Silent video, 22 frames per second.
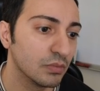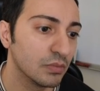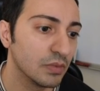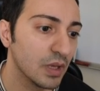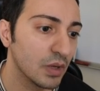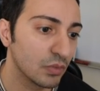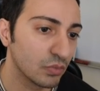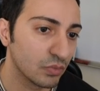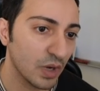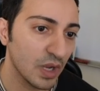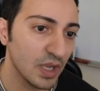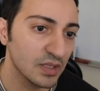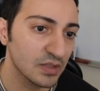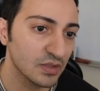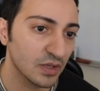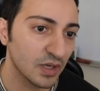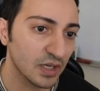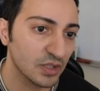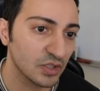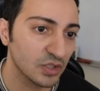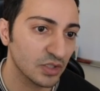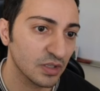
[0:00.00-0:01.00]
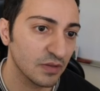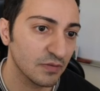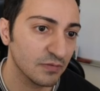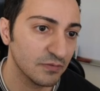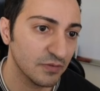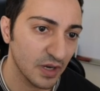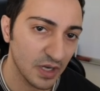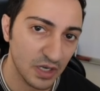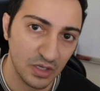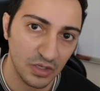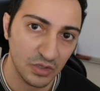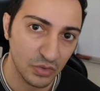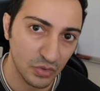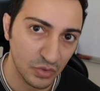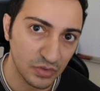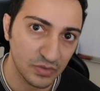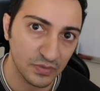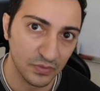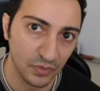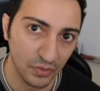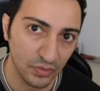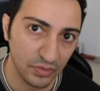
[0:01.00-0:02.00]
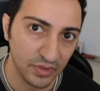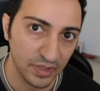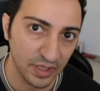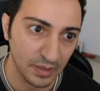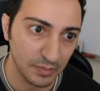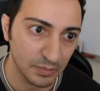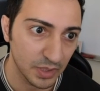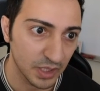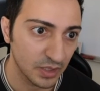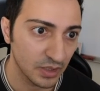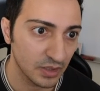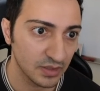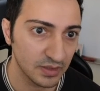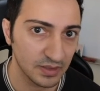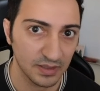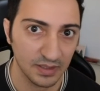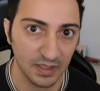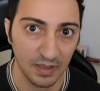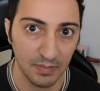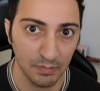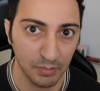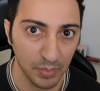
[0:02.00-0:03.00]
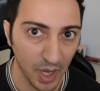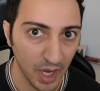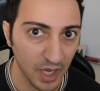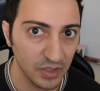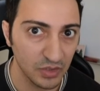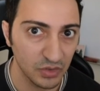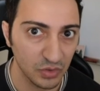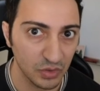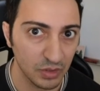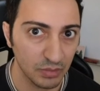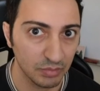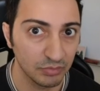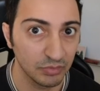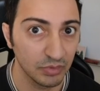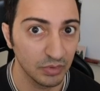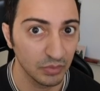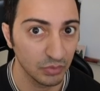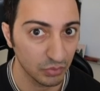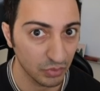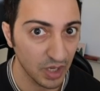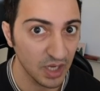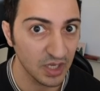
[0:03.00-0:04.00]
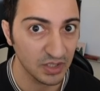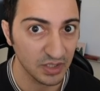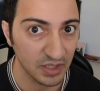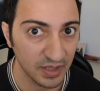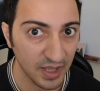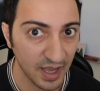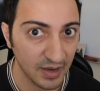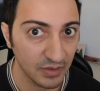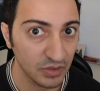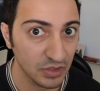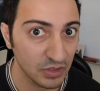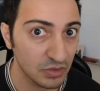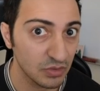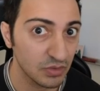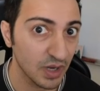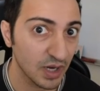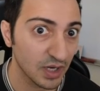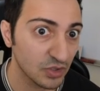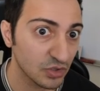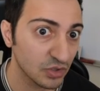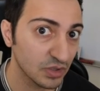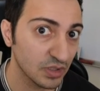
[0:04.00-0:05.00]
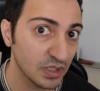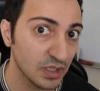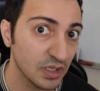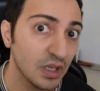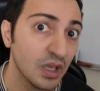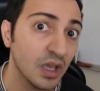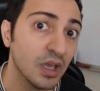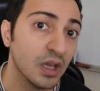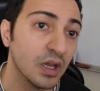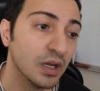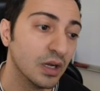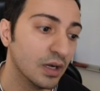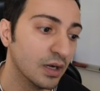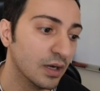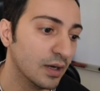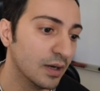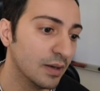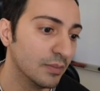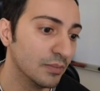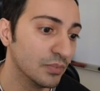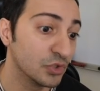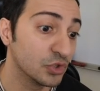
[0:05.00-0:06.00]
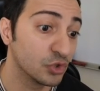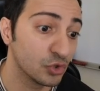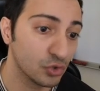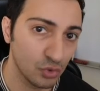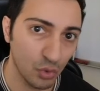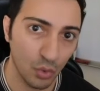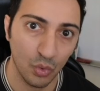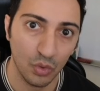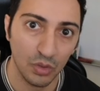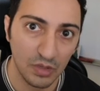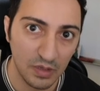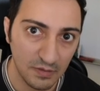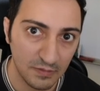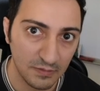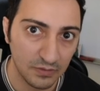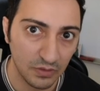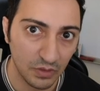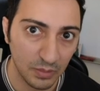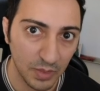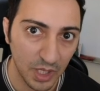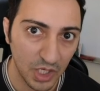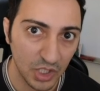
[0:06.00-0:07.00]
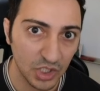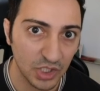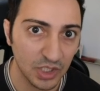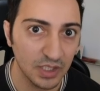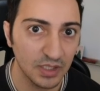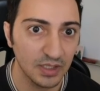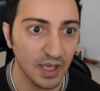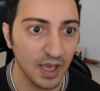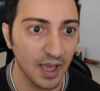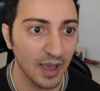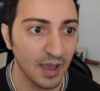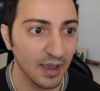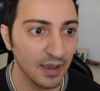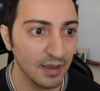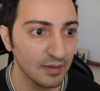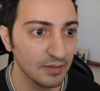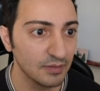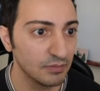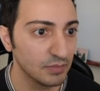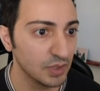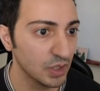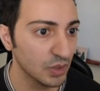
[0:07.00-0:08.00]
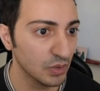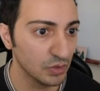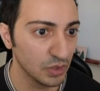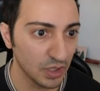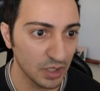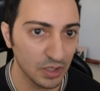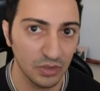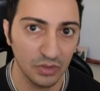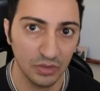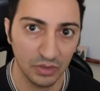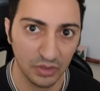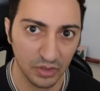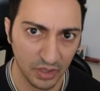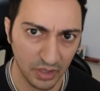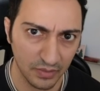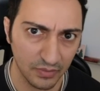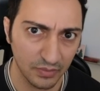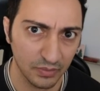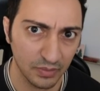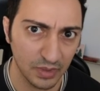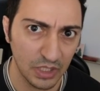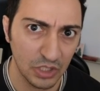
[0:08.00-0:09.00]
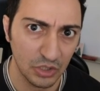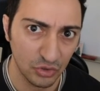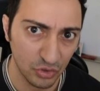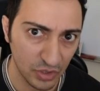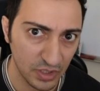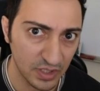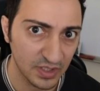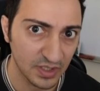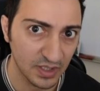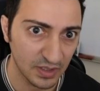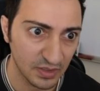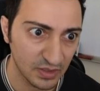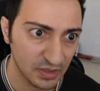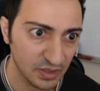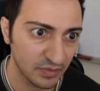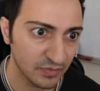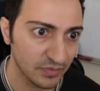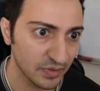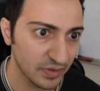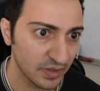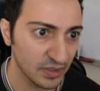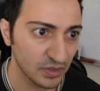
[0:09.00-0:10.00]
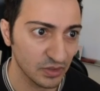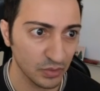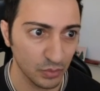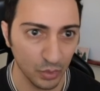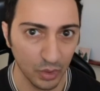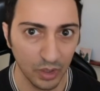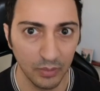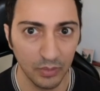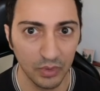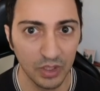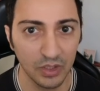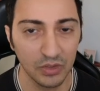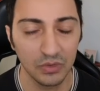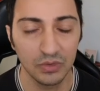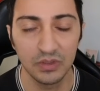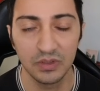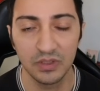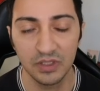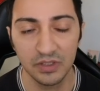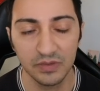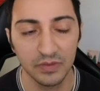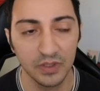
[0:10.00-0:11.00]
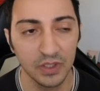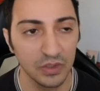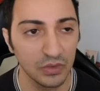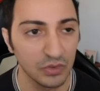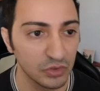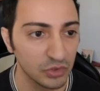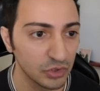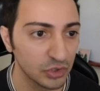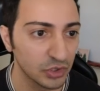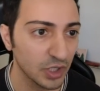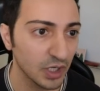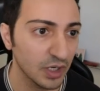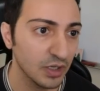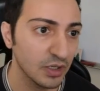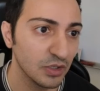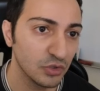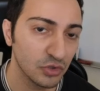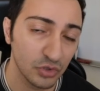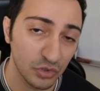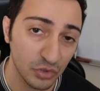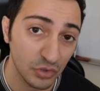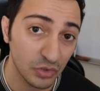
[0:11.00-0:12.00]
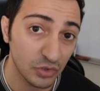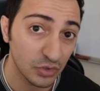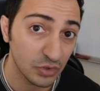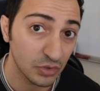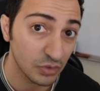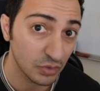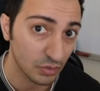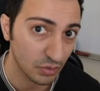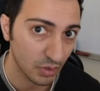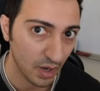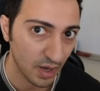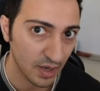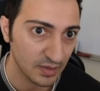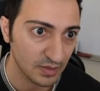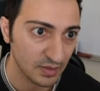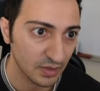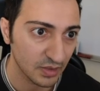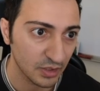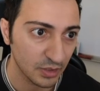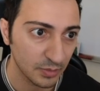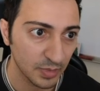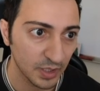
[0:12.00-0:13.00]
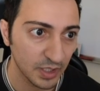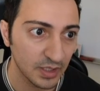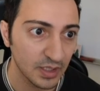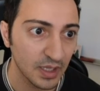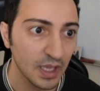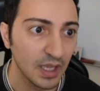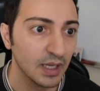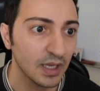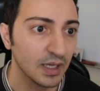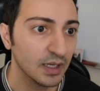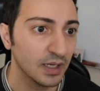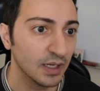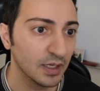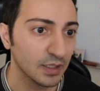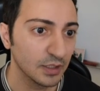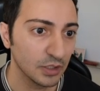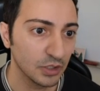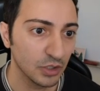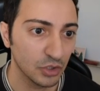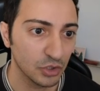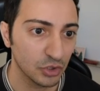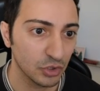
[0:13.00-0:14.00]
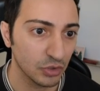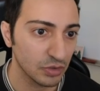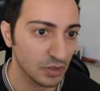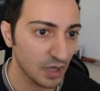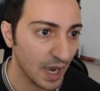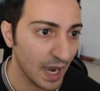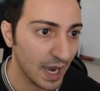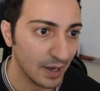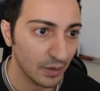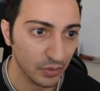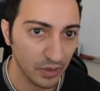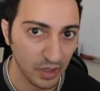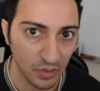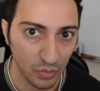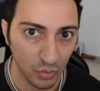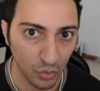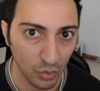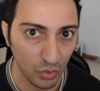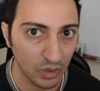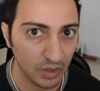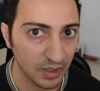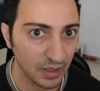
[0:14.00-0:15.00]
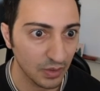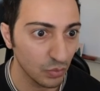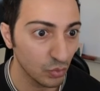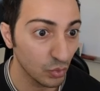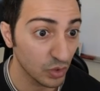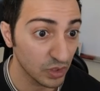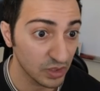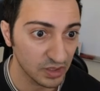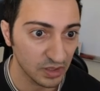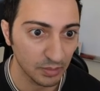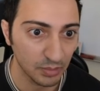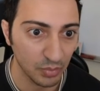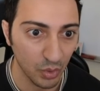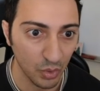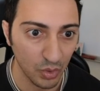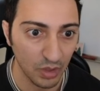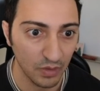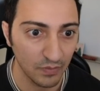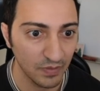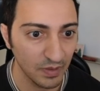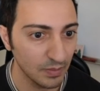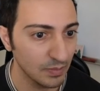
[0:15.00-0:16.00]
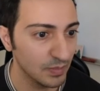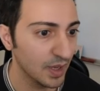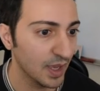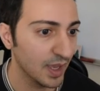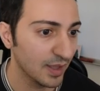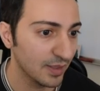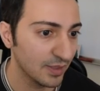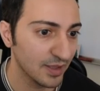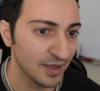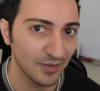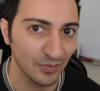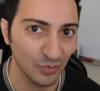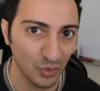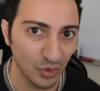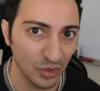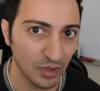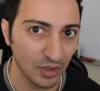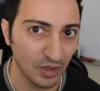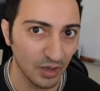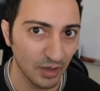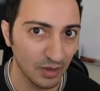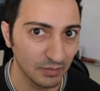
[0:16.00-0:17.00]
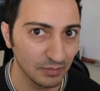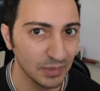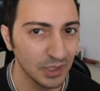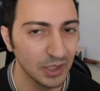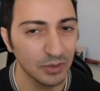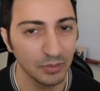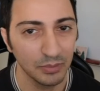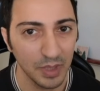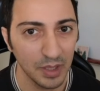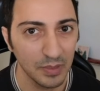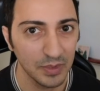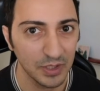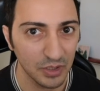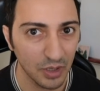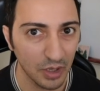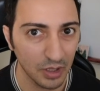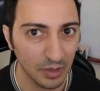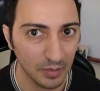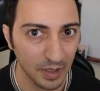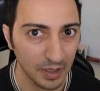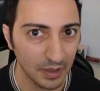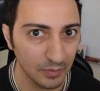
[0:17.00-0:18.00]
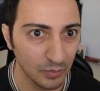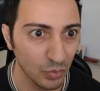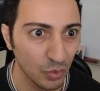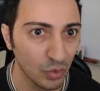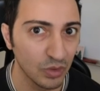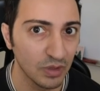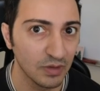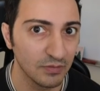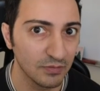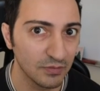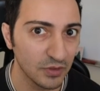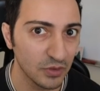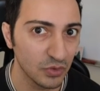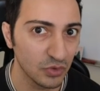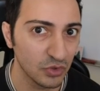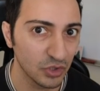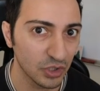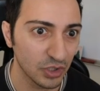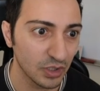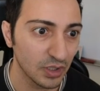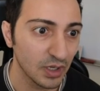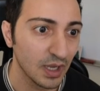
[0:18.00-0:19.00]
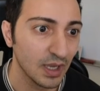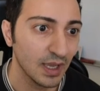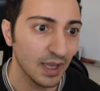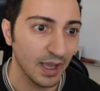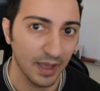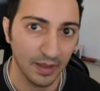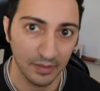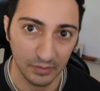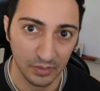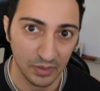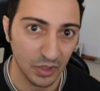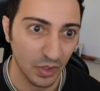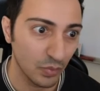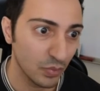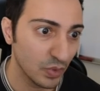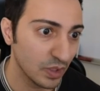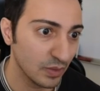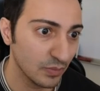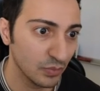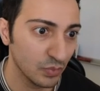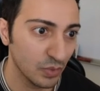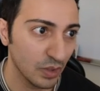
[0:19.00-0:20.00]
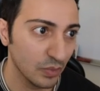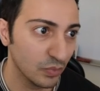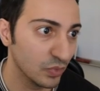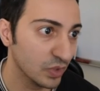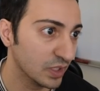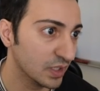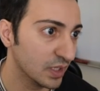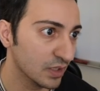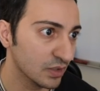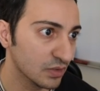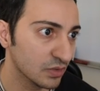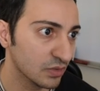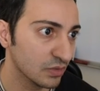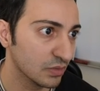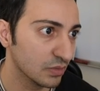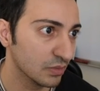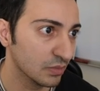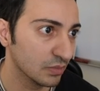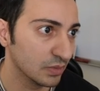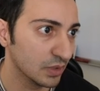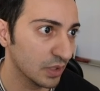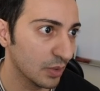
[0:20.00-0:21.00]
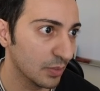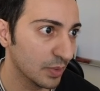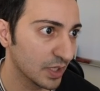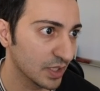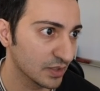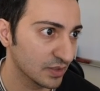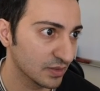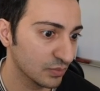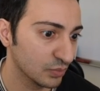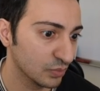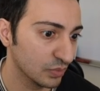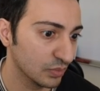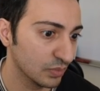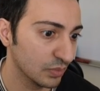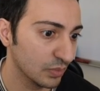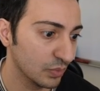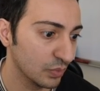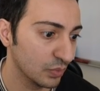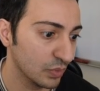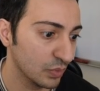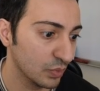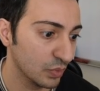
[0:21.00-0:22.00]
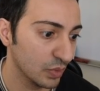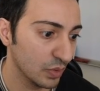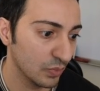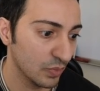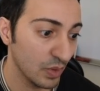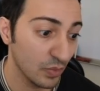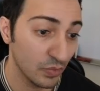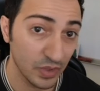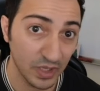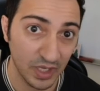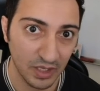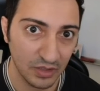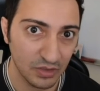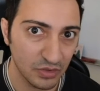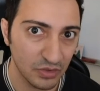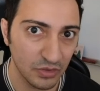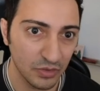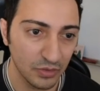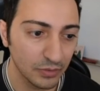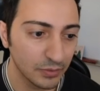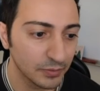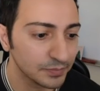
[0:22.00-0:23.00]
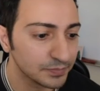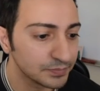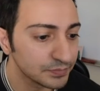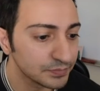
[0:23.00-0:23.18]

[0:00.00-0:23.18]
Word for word: arrays are actually a very useful thing because in Pine Script, arrays allow you to actually uh, store information and you know you can do a lot of interesting stuff with it so what i'm going to do in this video is kind of introduce you to arrays a little bit uh, you know show you how they work and what is the point of them and then we're gonna you know maybe talk about it more in future and you know when, when we get to you know because we, we, when we get to